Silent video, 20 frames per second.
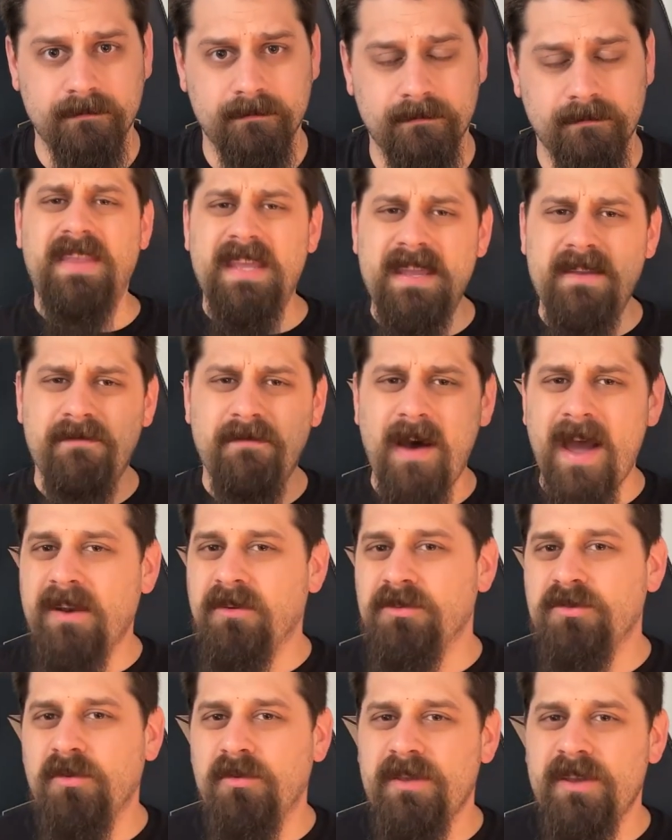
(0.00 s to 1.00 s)
The final
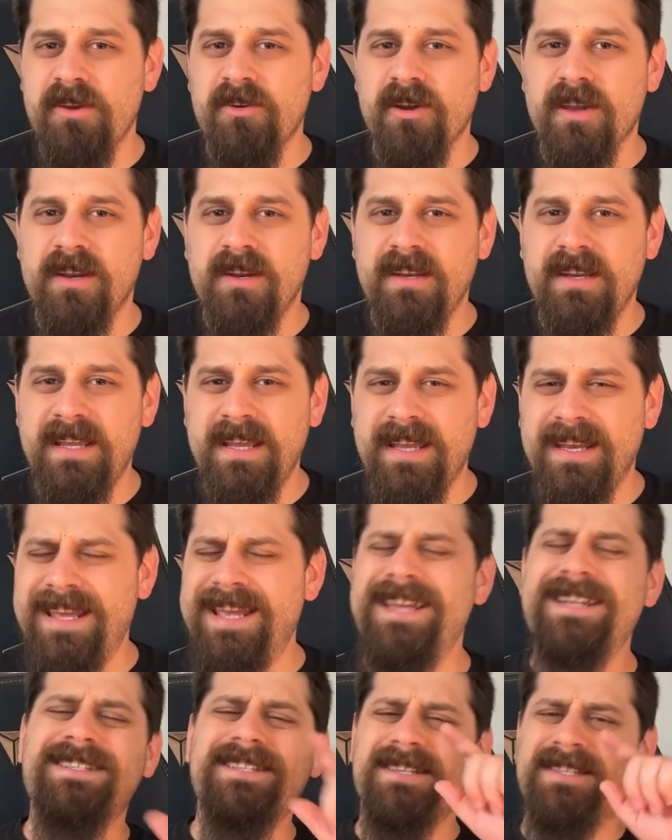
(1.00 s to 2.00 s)
tool that you're going to need,
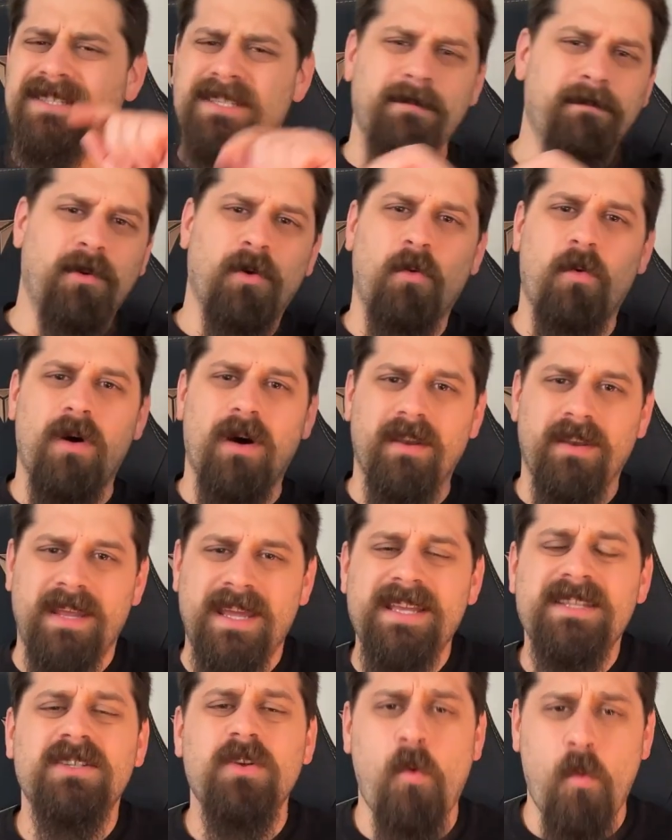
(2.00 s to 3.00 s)
it's a simple one.
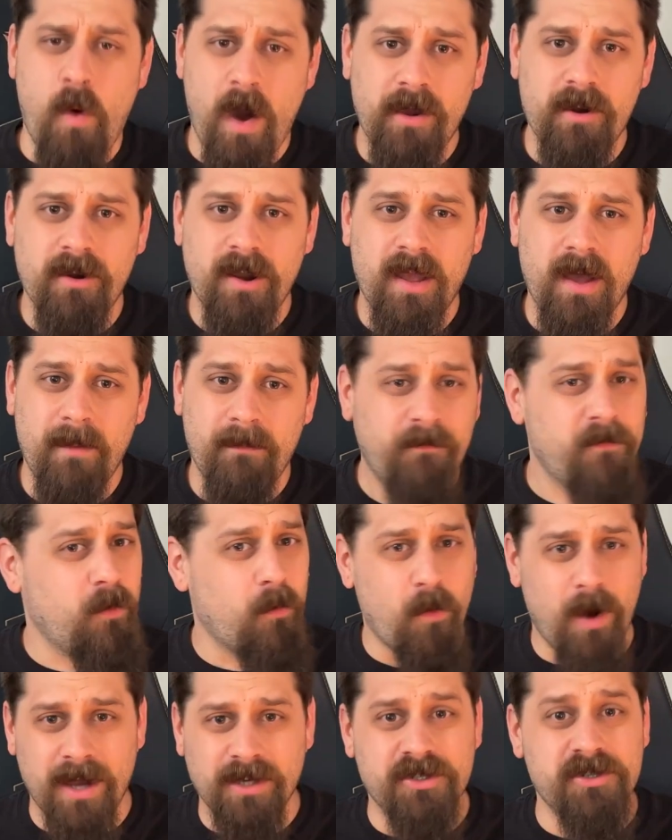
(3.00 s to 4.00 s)
It's a water cup for
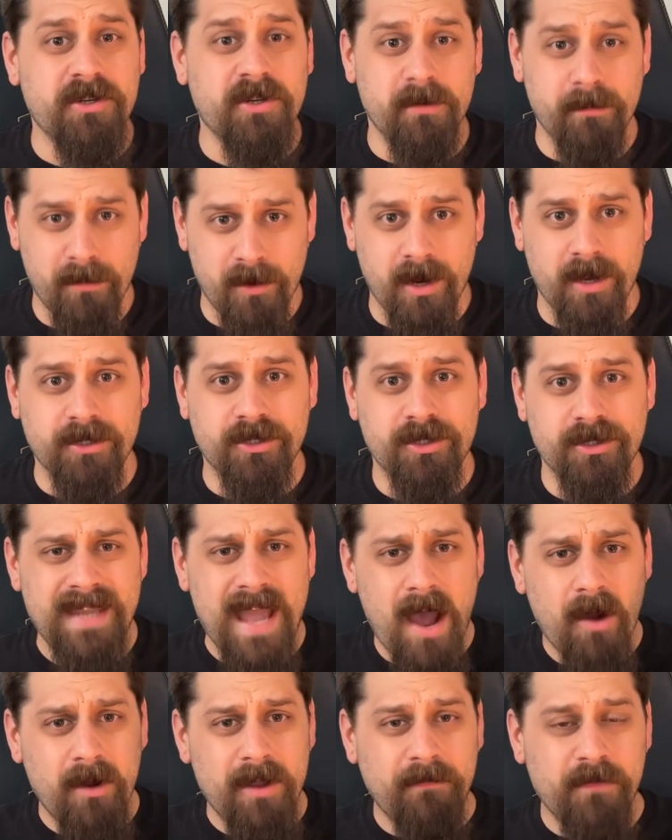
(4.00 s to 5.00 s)
washing your brush.
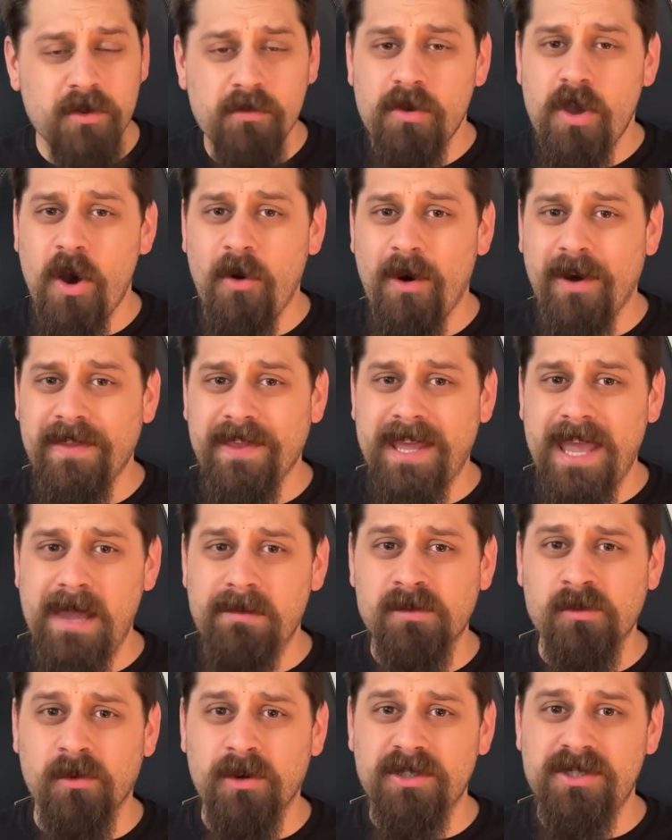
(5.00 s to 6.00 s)
Now, if you go on the
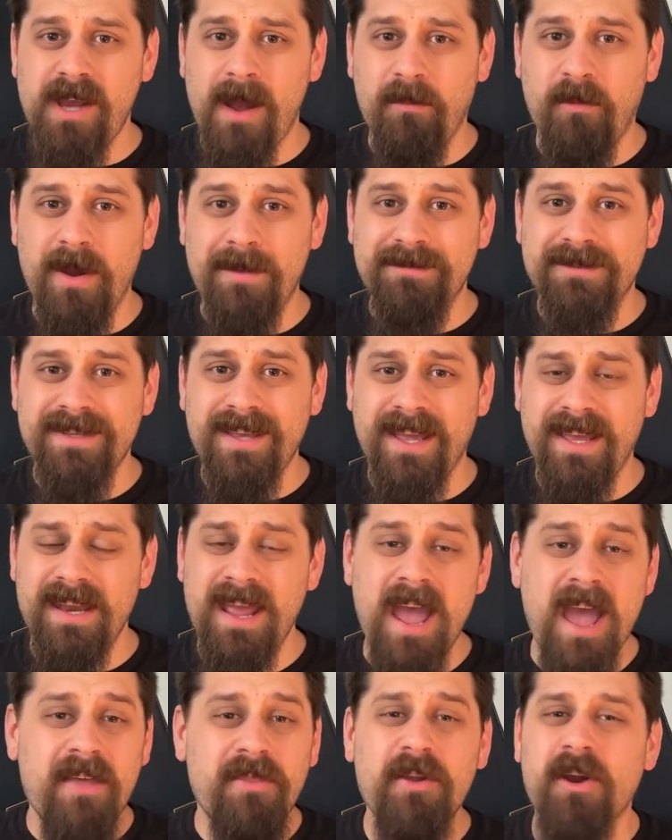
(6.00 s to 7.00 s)
Games Workshop website,
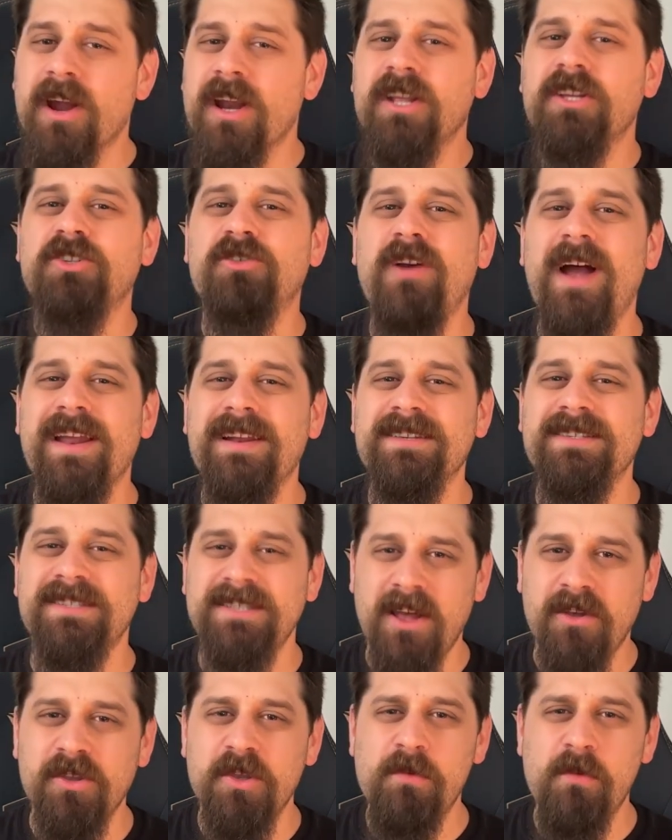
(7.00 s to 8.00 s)
they're going to try to
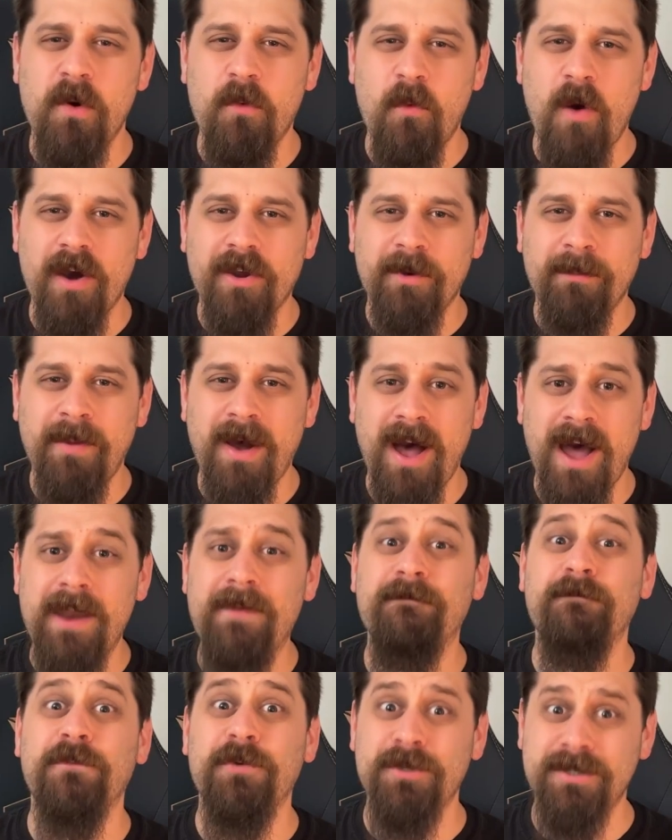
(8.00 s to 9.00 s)
sell you a water
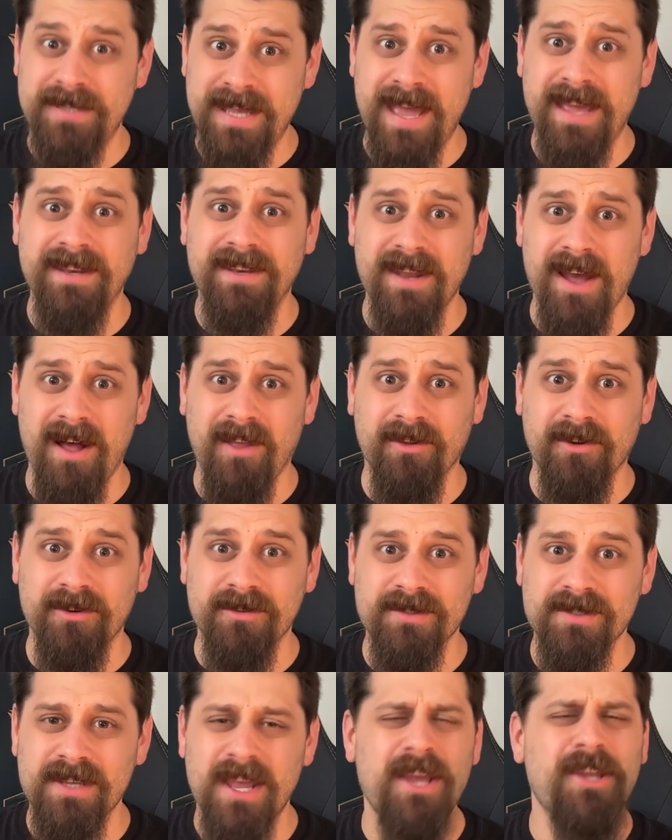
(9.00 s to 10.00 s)
pot for
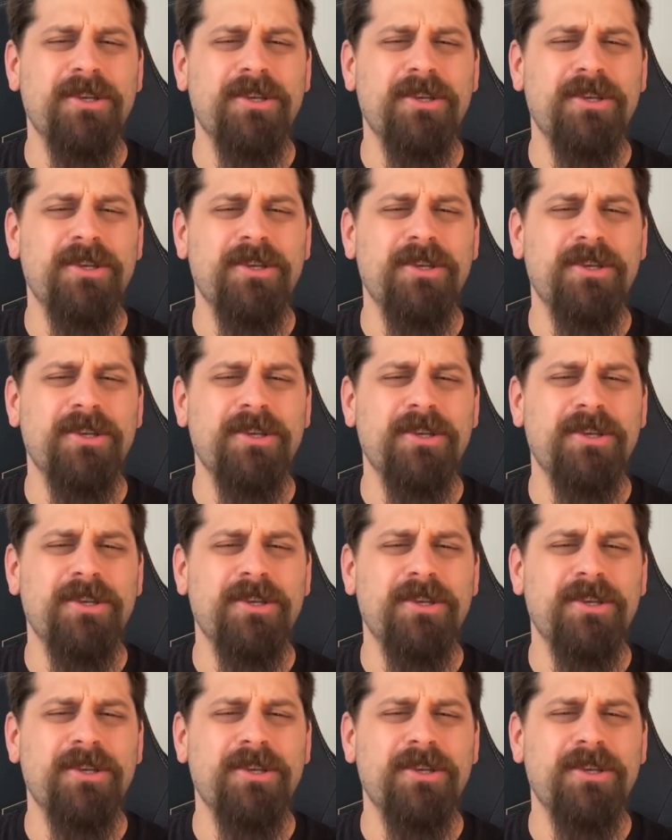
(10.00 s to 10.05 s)
$10.